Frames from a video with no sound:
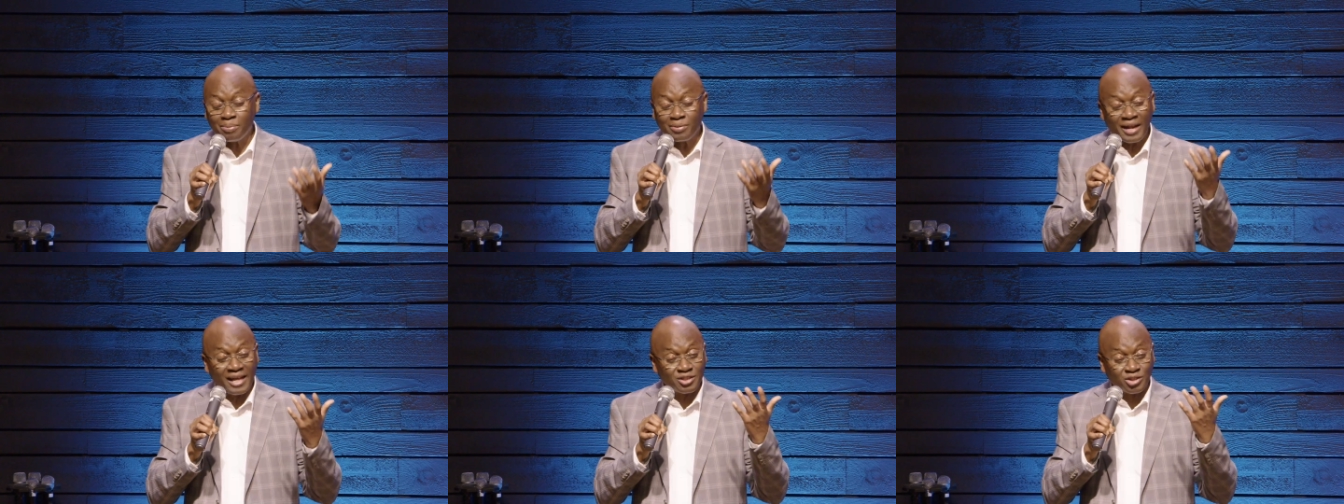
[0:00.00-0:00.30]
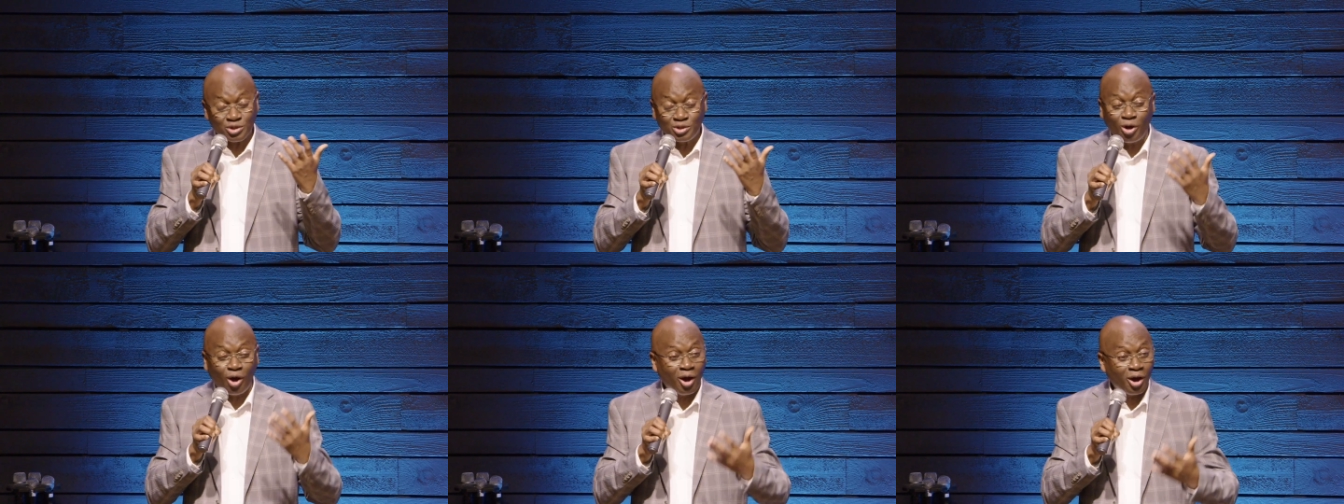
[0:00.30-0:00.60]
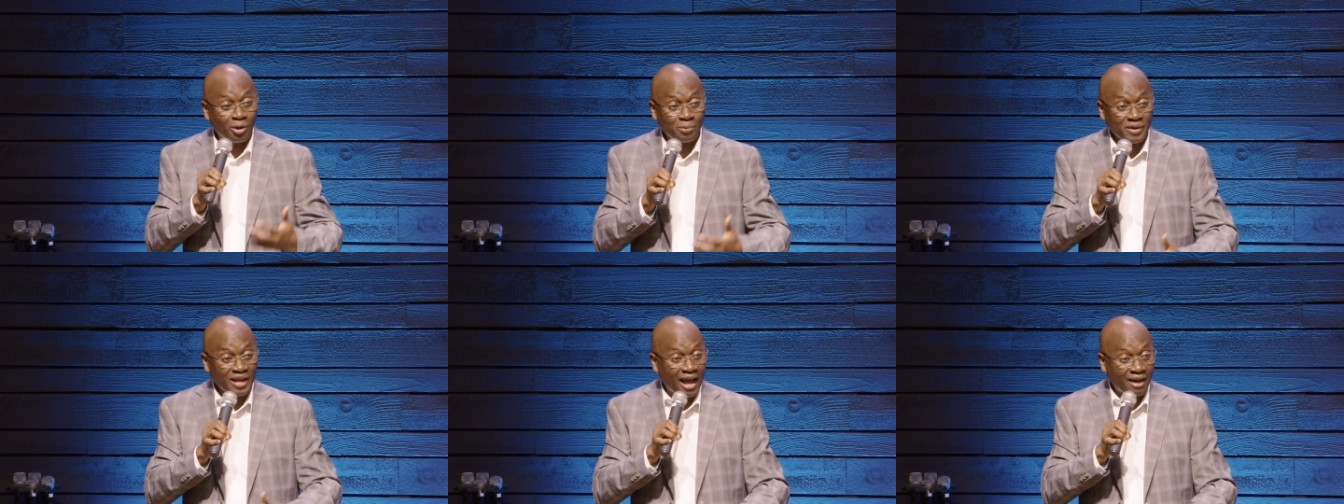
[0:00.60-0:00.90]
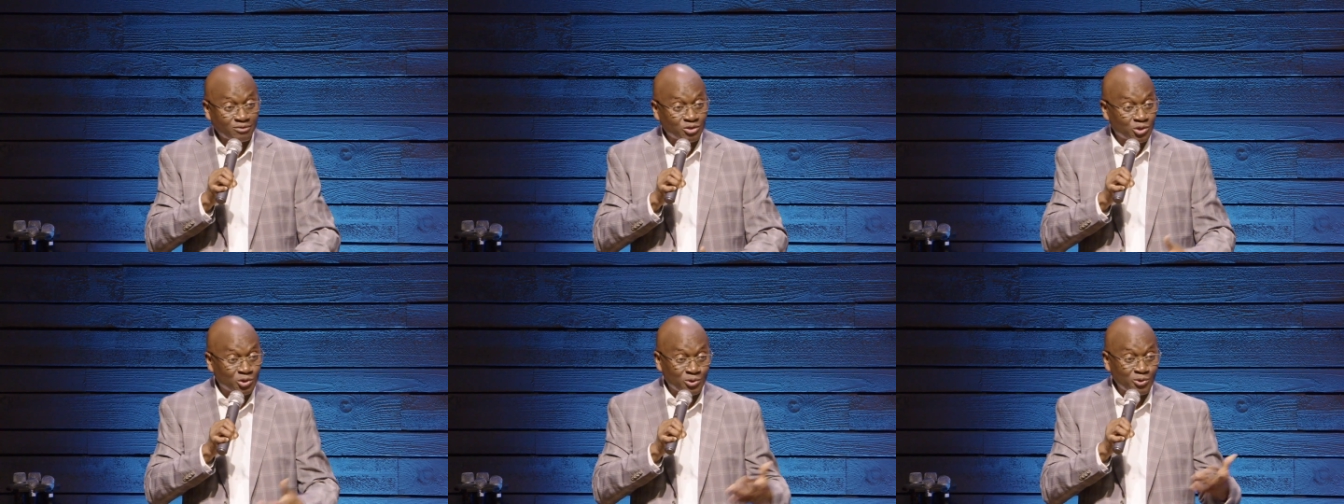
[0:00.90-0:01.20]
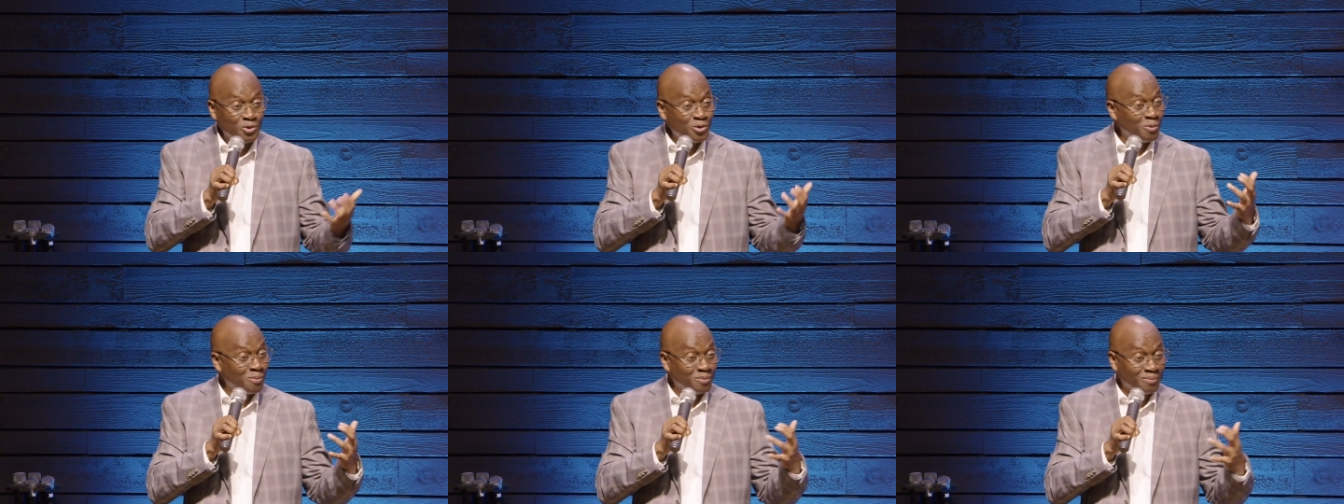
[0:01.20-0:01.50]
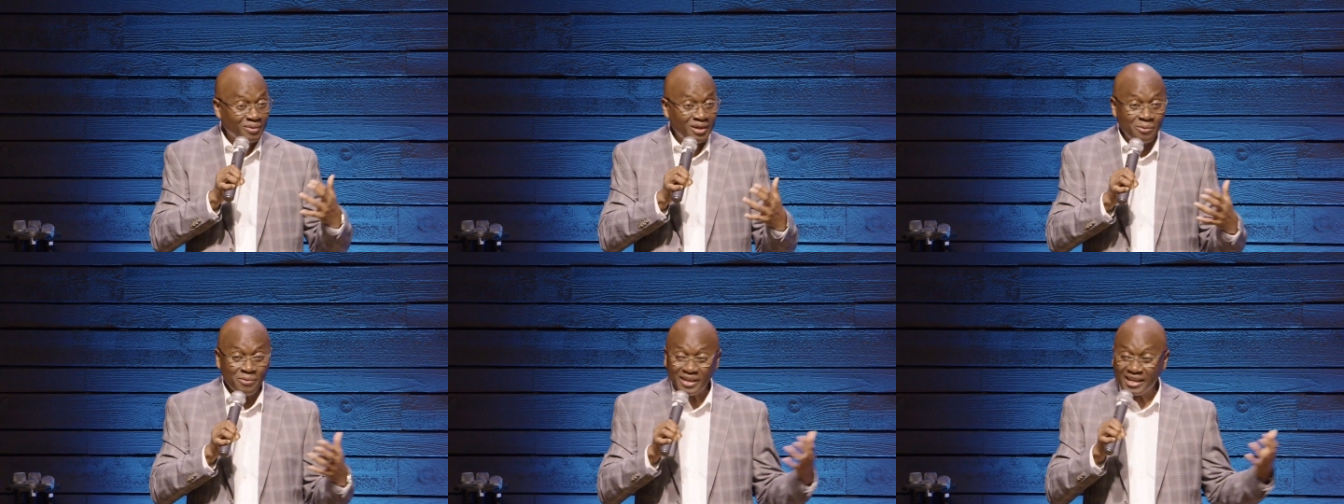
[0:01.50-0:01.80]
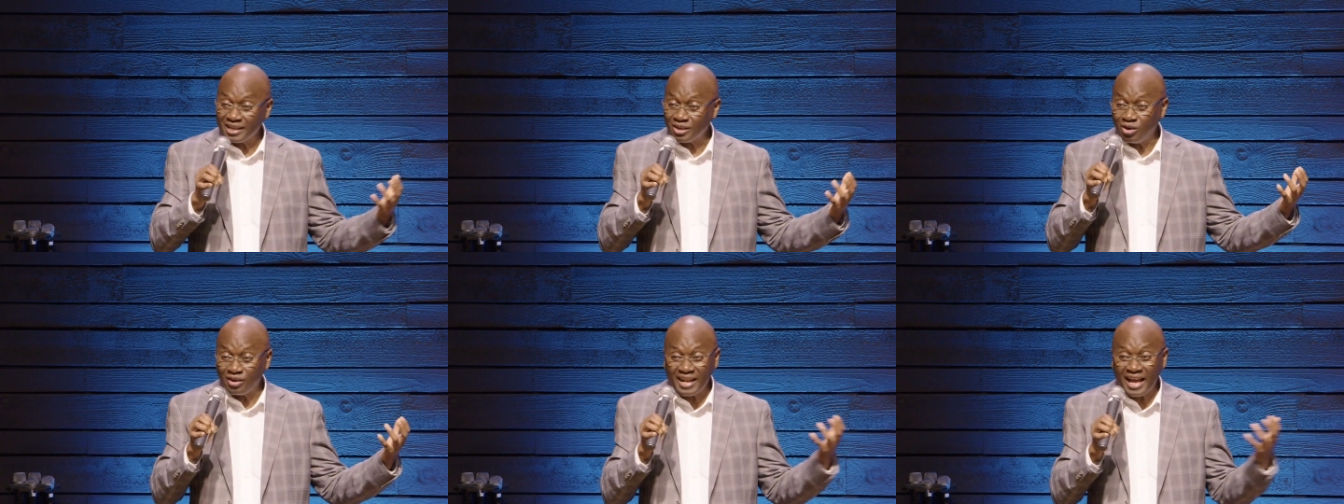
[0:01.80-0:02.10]
bless God, we have Zoom. We
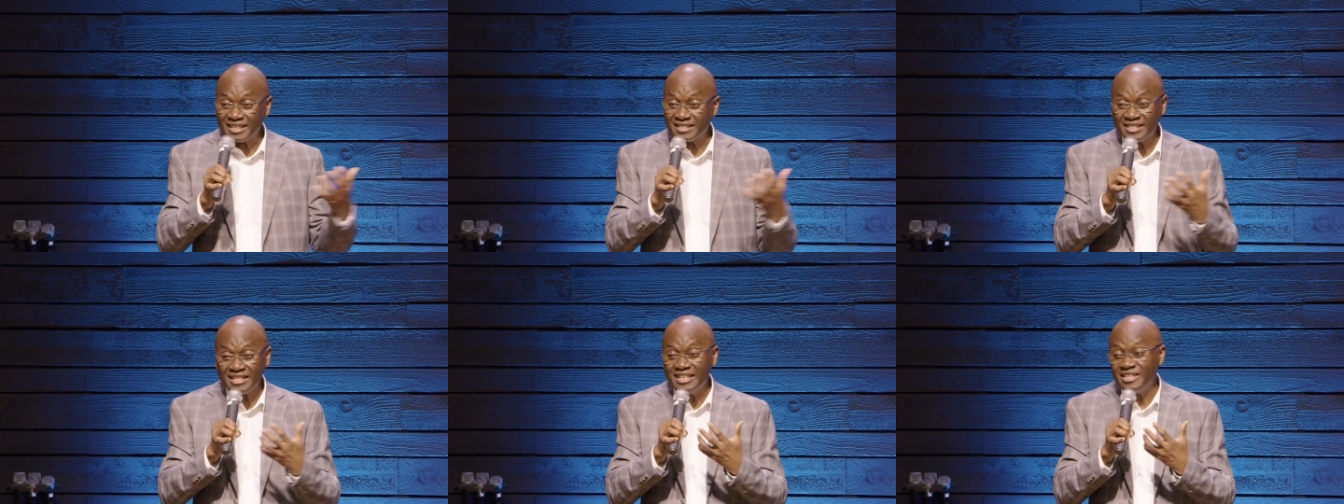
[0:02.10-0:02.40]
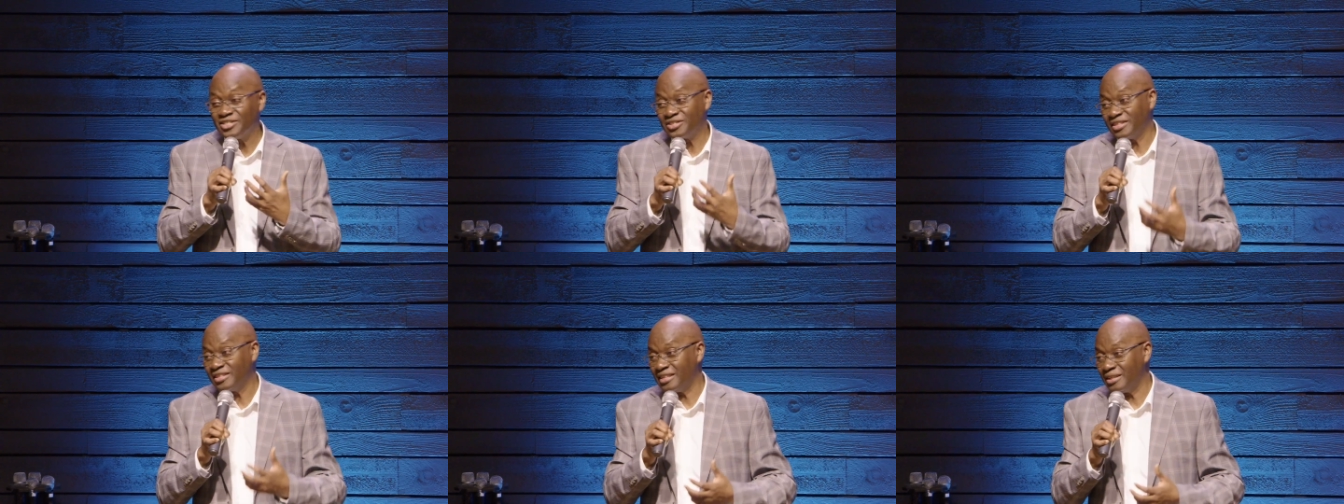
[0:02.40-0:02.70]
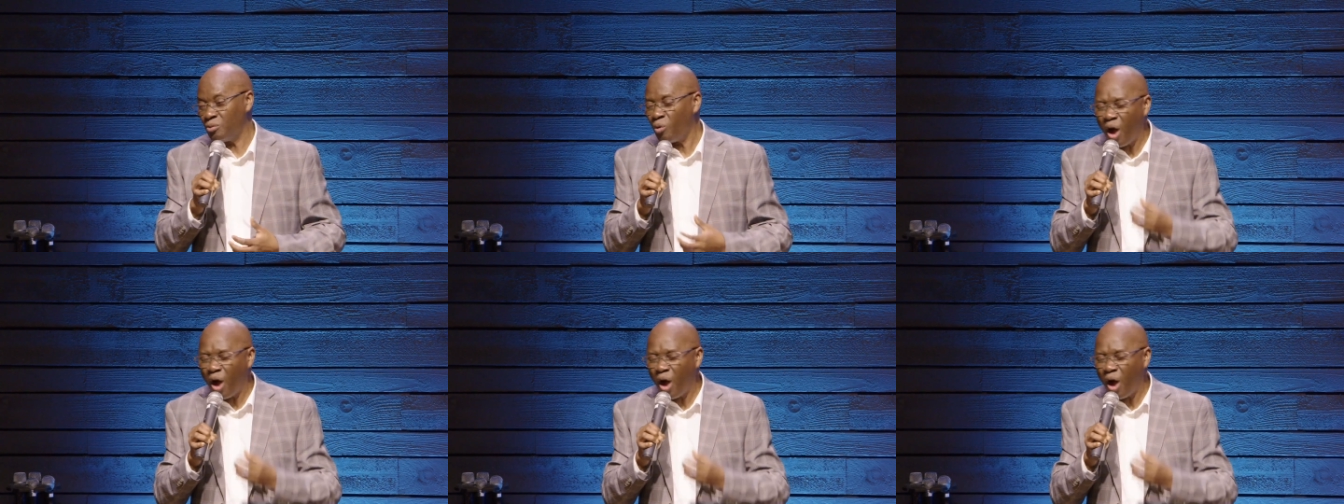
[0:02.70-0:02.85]
can connect easily.